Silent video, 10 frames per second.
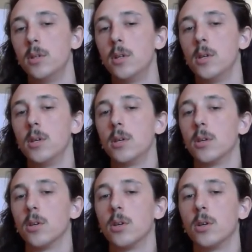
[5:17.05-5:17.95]
There you
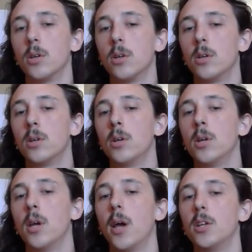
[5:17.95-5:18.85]
go.
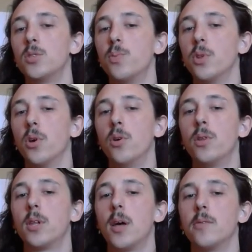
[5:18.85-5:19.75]
And just below the
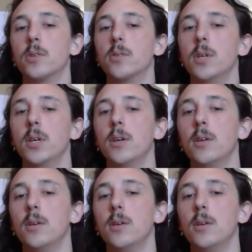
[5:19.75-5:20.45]
clavicle here.